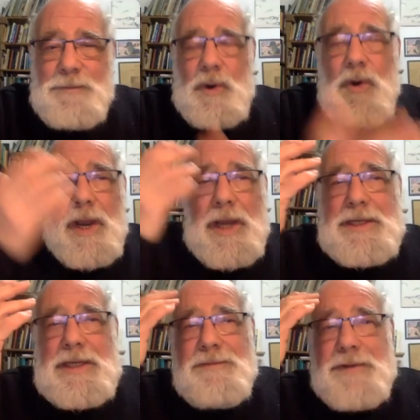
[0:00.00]
The whole
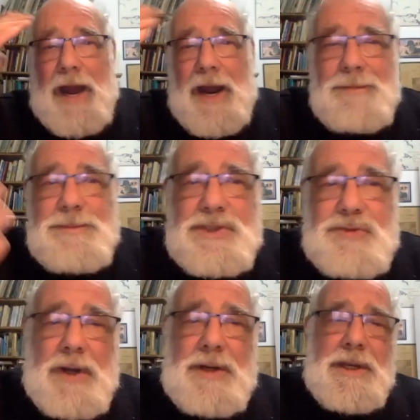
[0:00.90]
idea of an armed
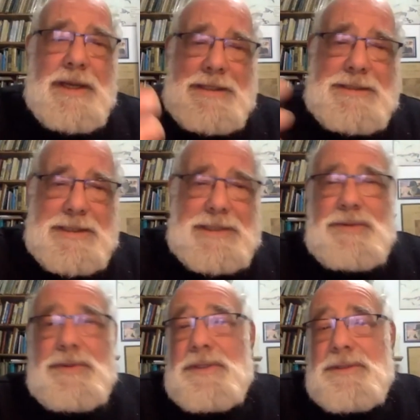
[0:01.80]
struggle against
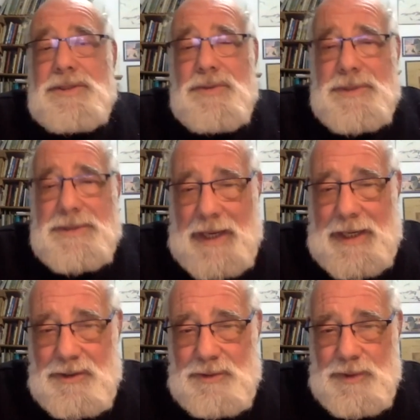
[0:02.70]
Israel is
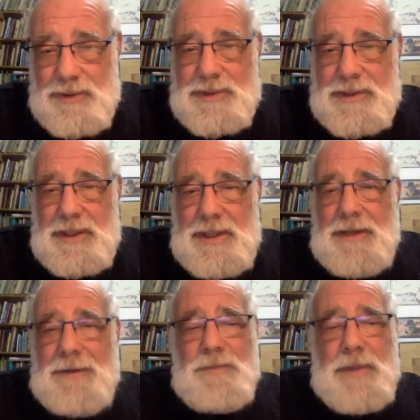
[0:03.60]
suicide
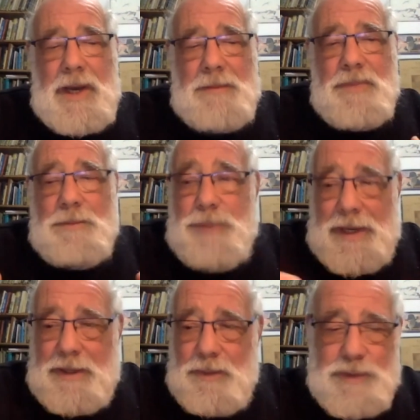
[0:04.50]
almost.
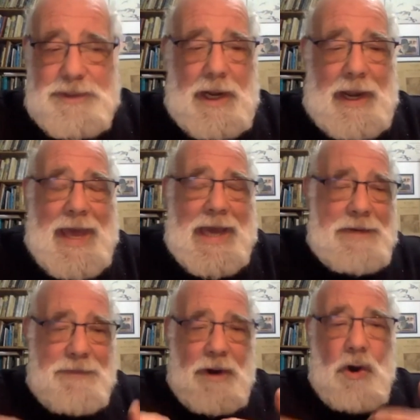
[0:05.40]
But with the lack
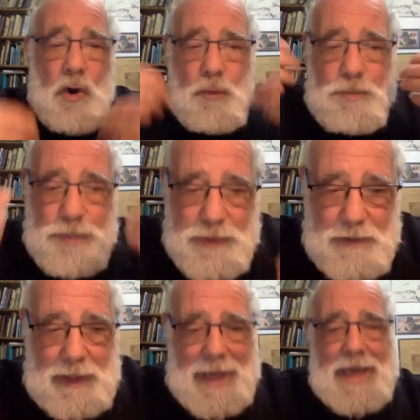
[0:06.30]
of a hope and
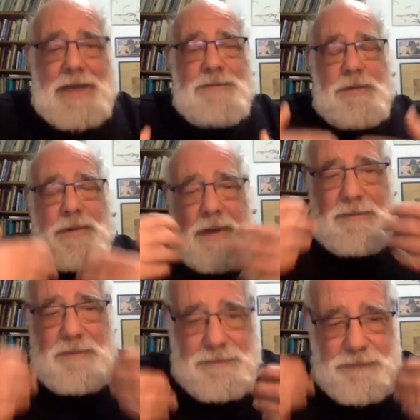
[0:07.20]
lack of
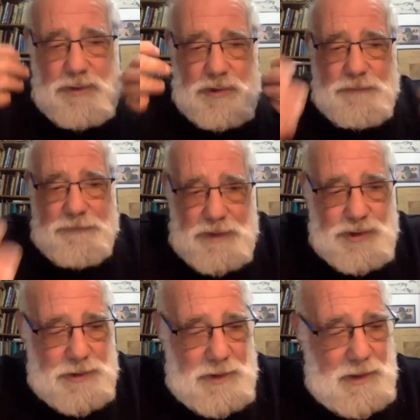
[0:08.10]
a future
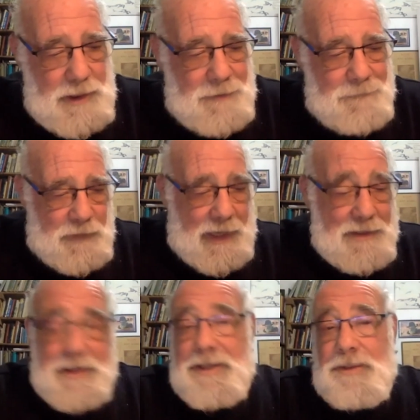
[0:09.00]
vision,
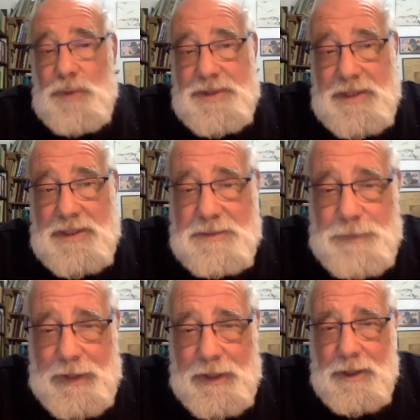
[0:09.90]
and with
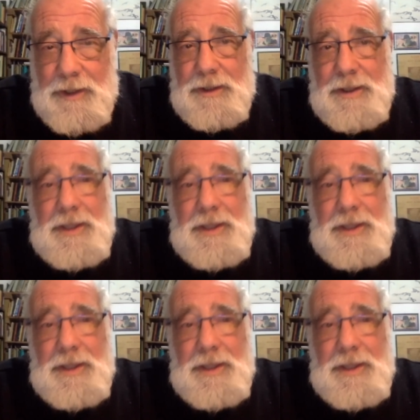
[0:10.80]
despair,